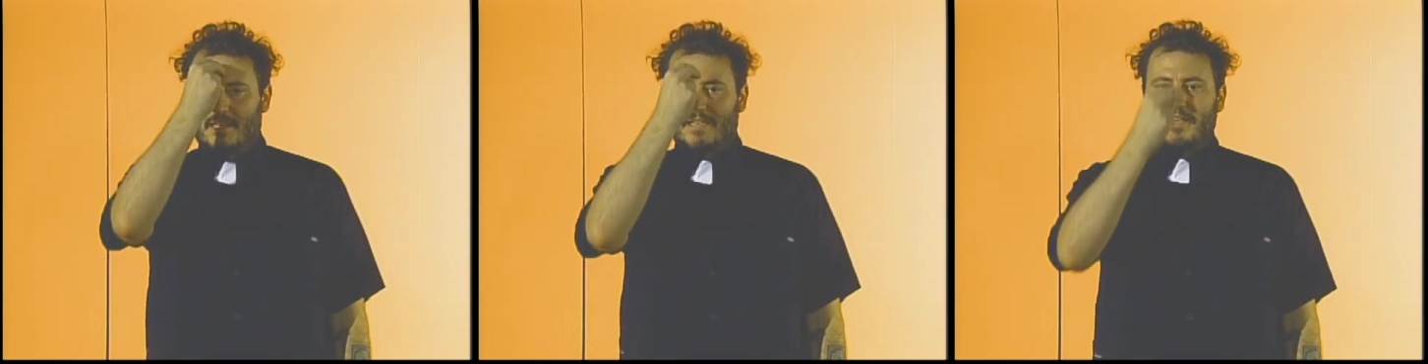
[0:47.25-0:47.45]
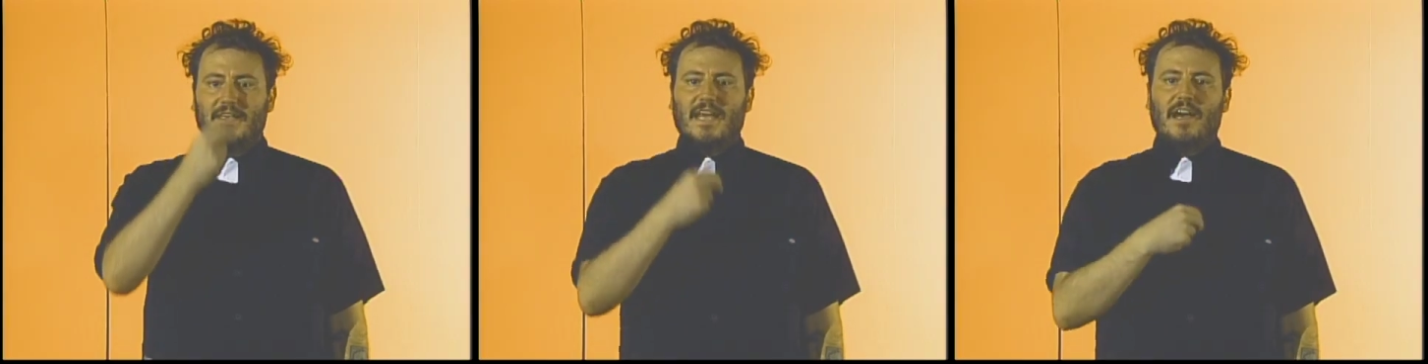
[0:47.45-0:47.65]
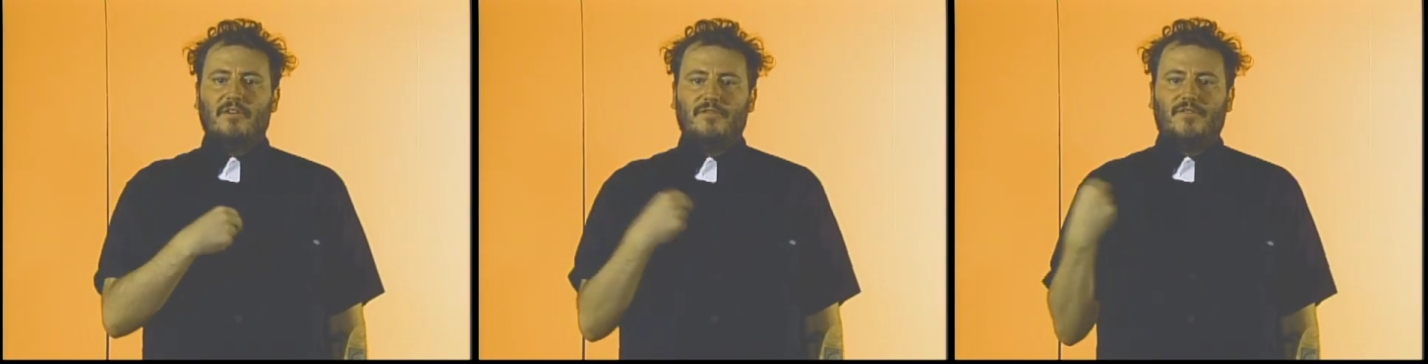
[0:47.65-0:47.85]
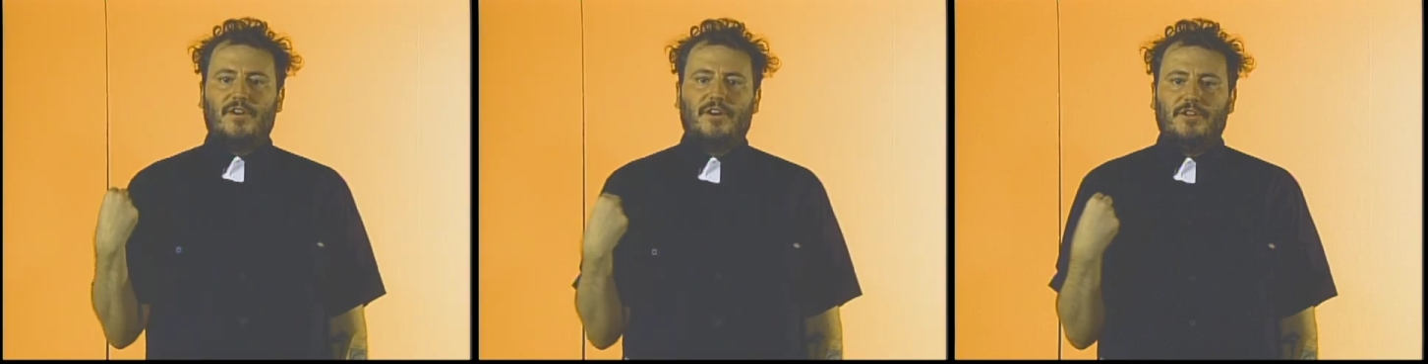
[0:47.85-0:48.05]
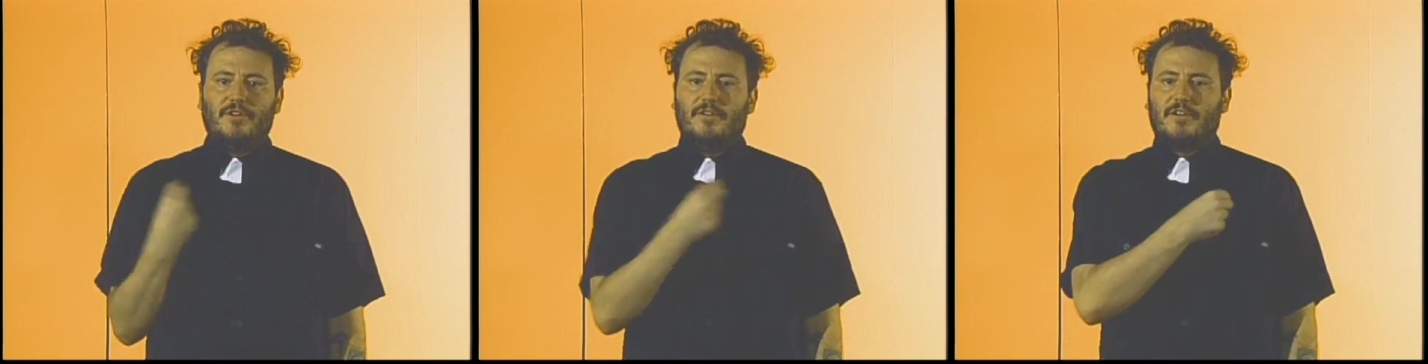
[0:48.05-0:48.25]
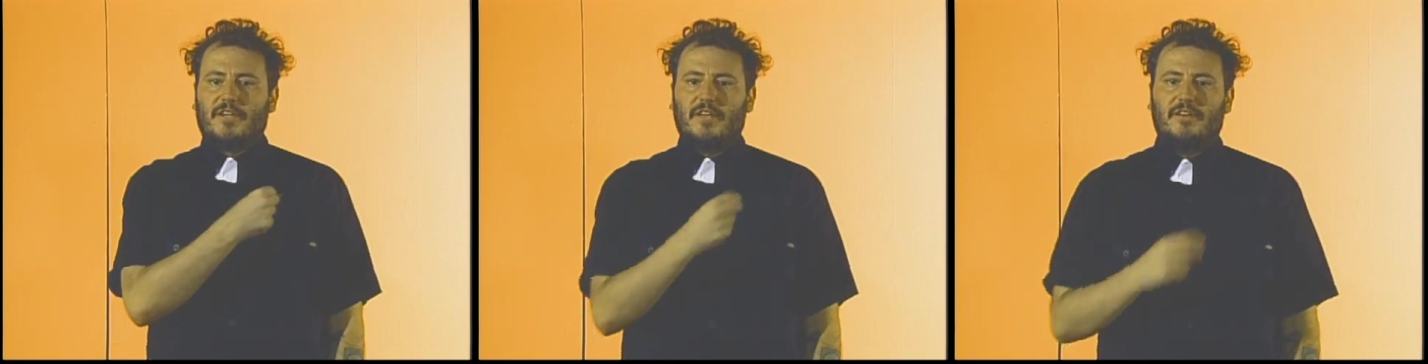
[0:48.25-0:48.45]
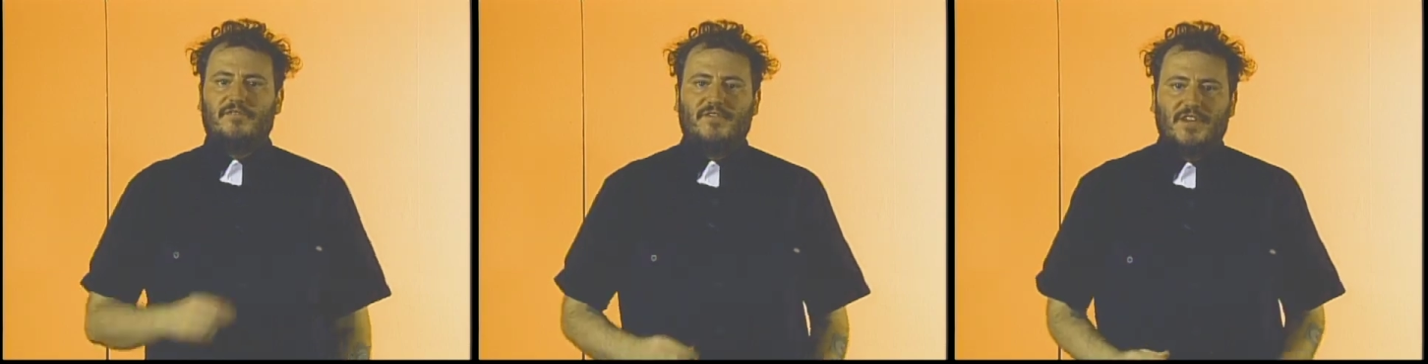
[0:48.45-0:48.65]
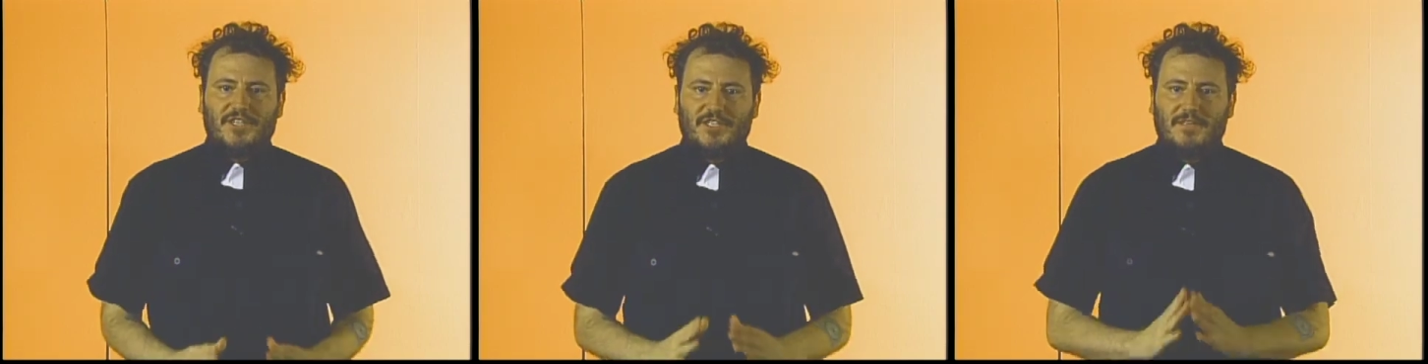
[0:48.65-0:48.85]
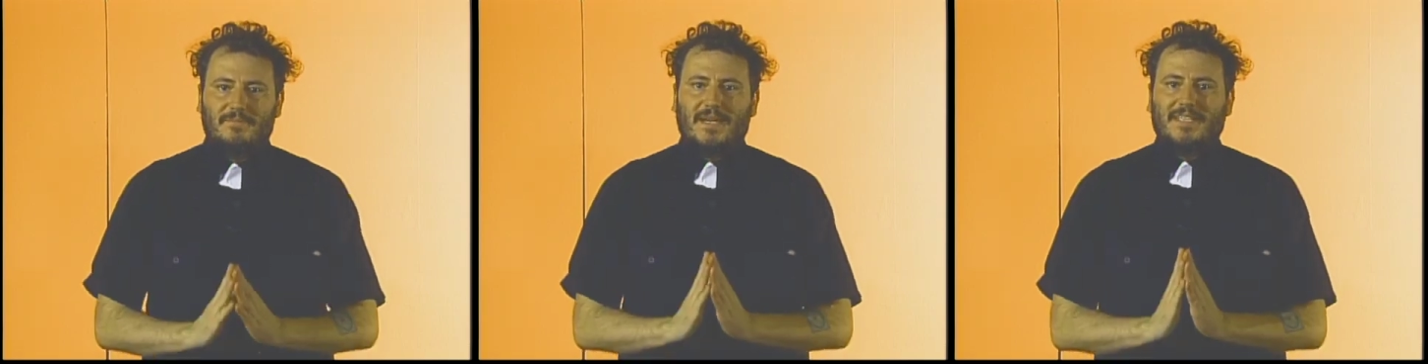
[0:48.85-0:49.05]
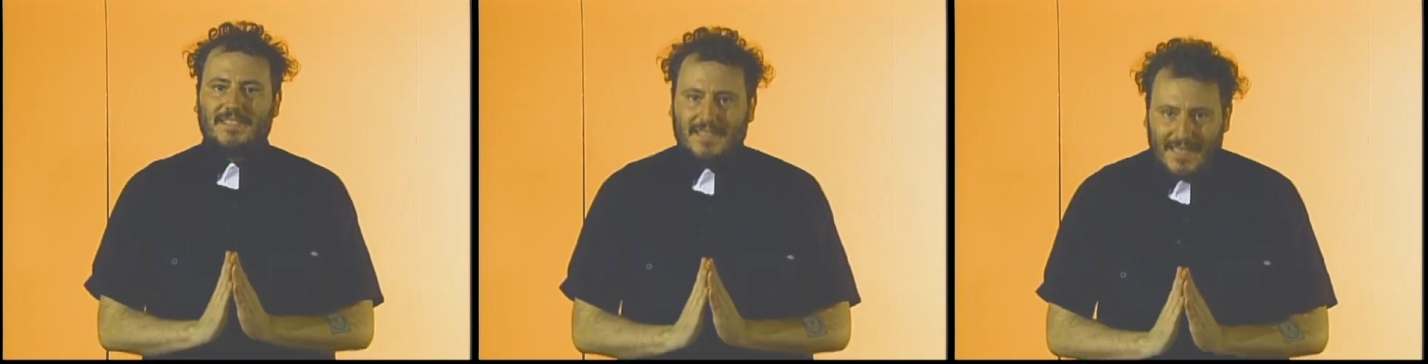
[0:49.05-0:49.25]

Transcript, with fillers: And now for your confession, my